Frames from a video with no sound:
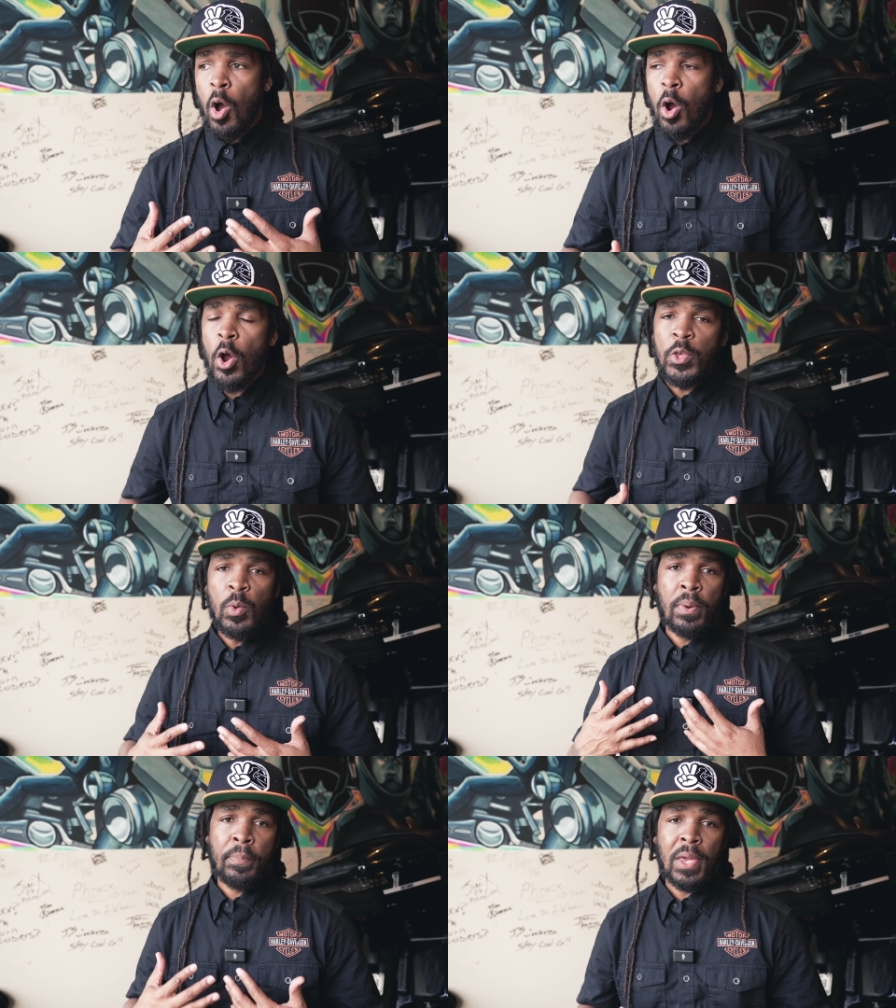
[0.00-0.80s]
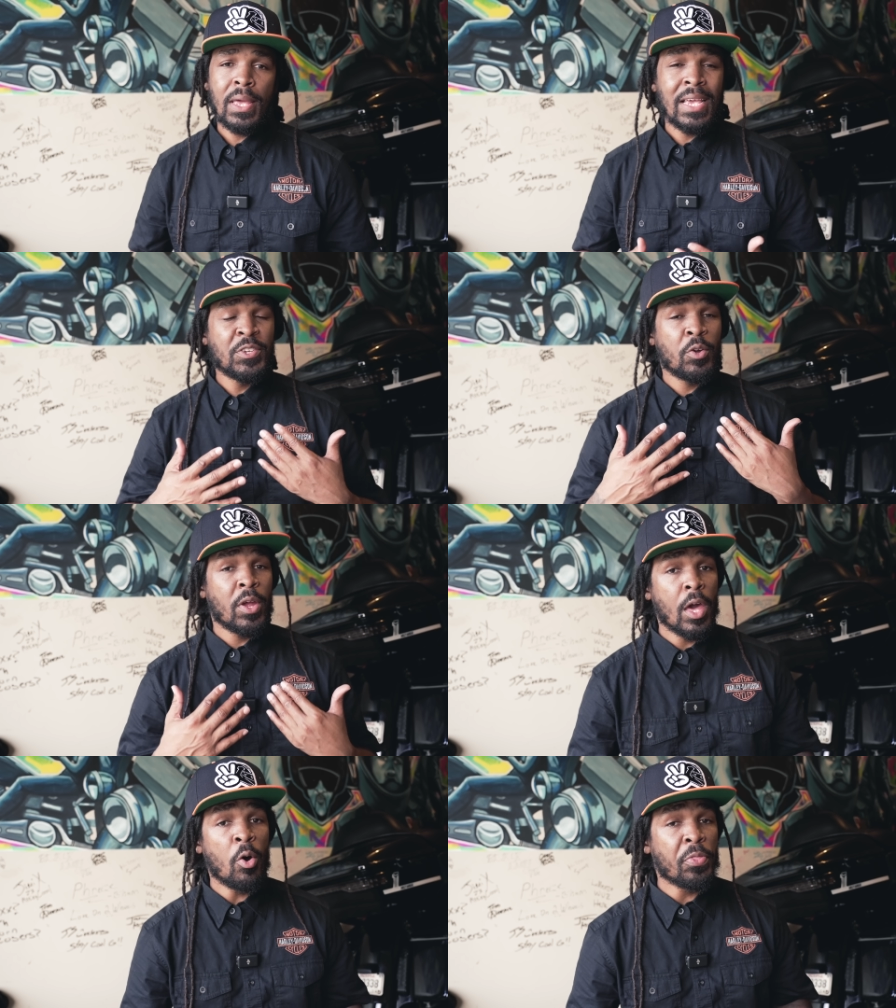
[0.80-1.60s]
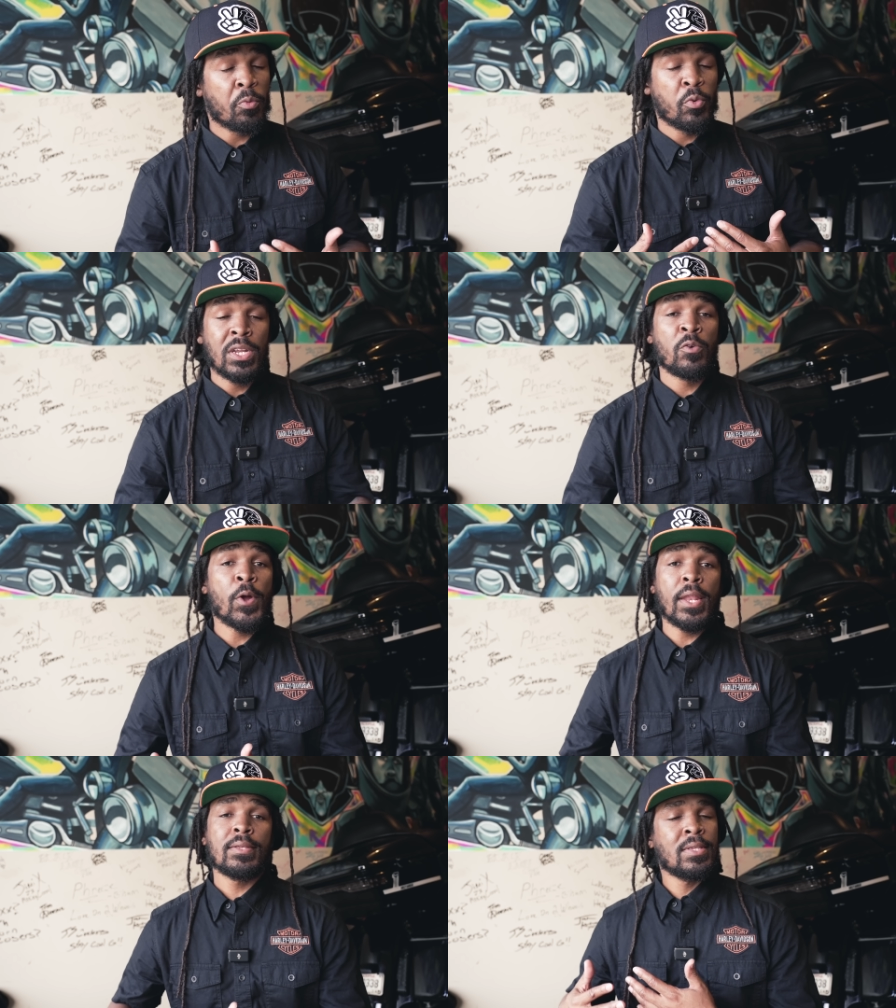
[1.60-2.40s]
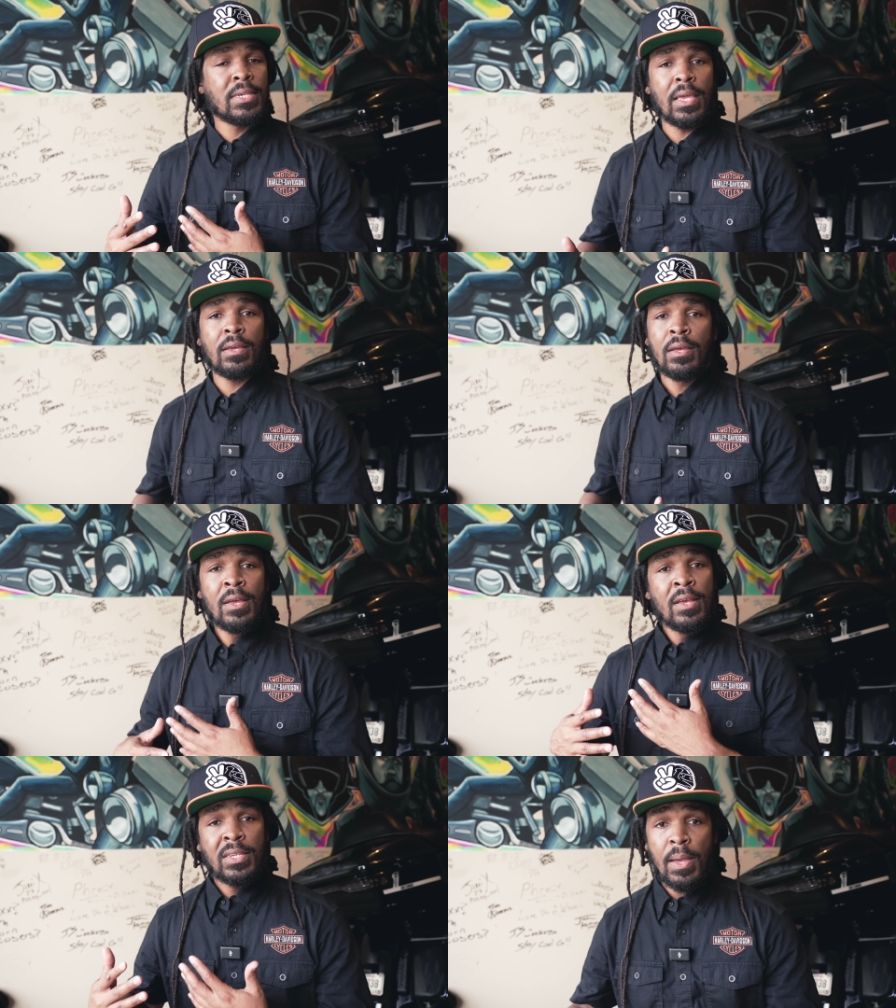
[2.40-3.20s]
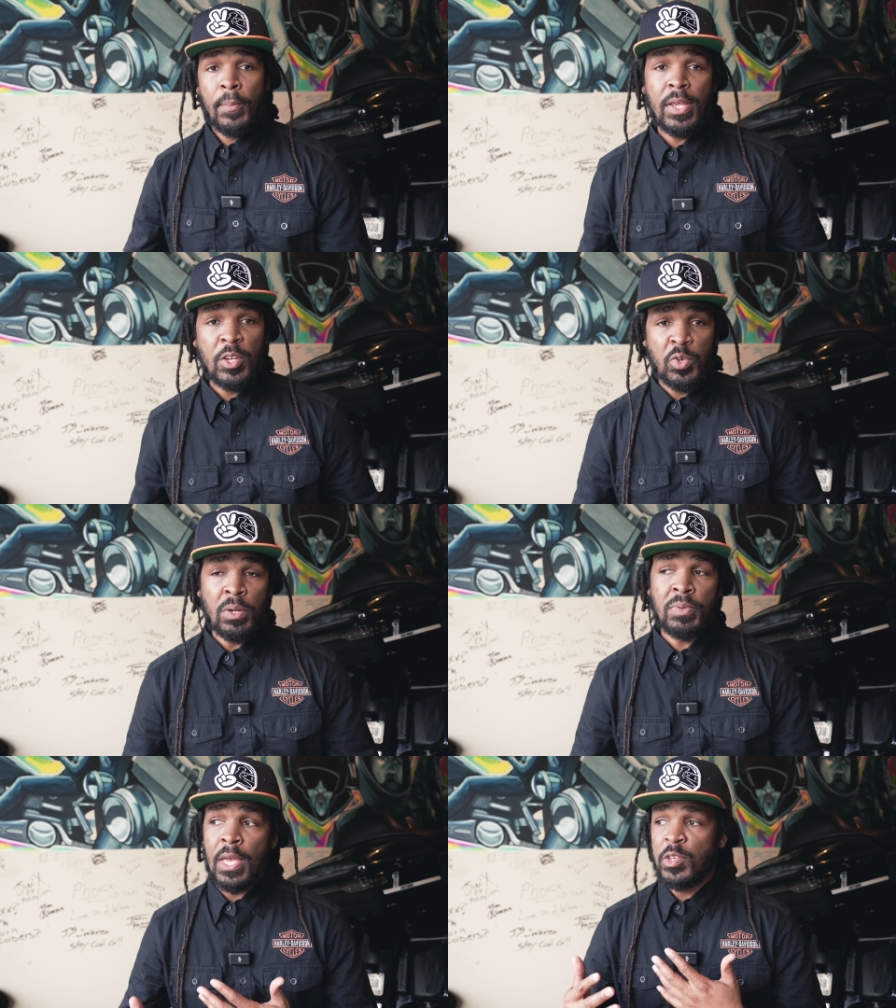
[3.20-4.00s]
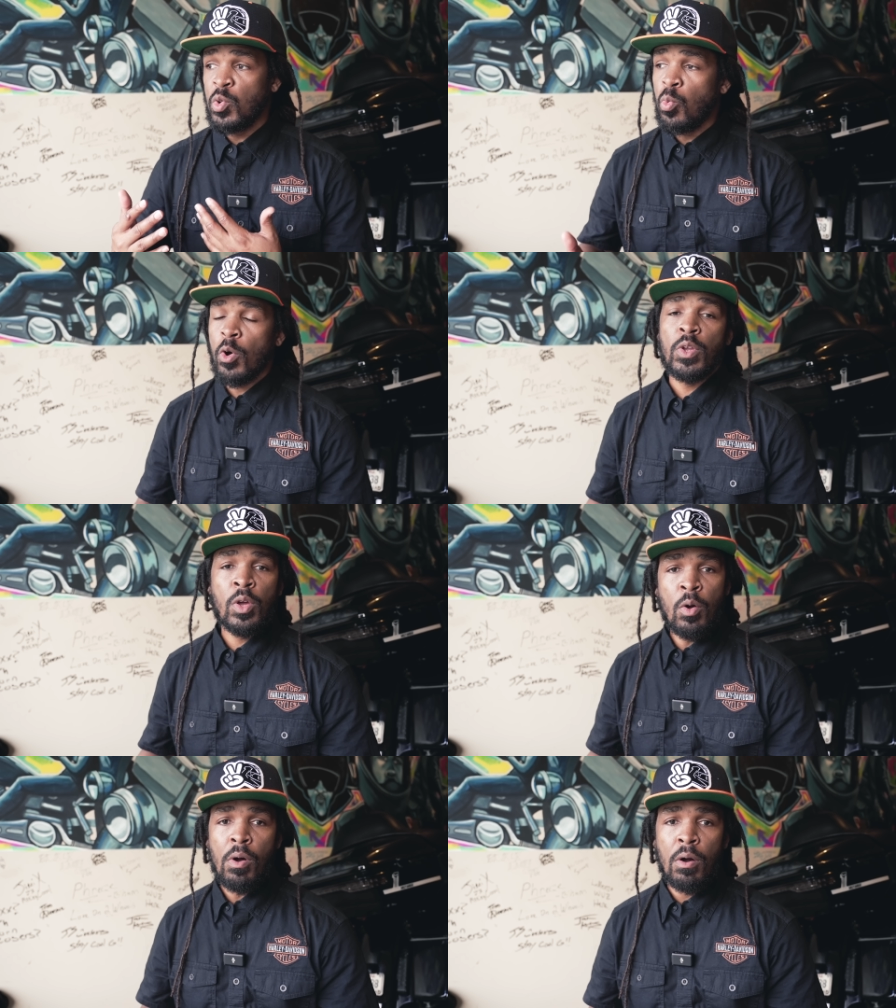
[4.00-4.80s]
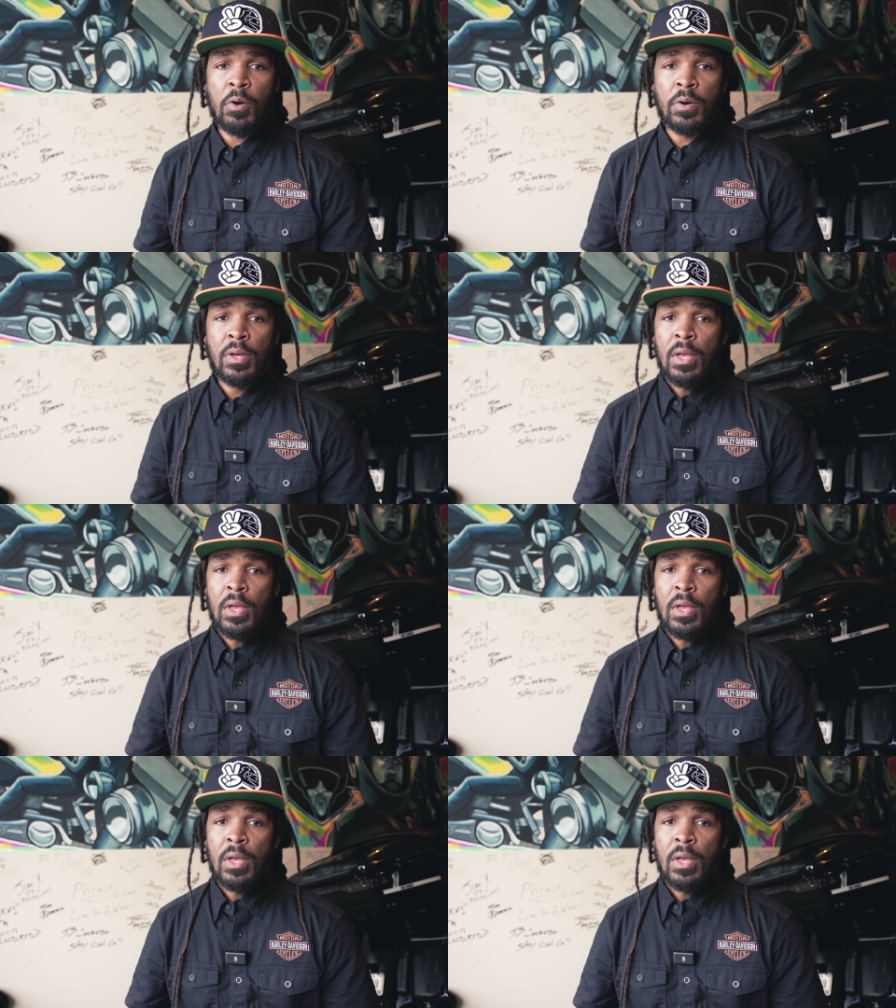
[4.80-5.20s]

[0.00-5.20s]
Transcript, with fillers: Are you prepared? Is your health really ready to take some of these trips that you want to go on?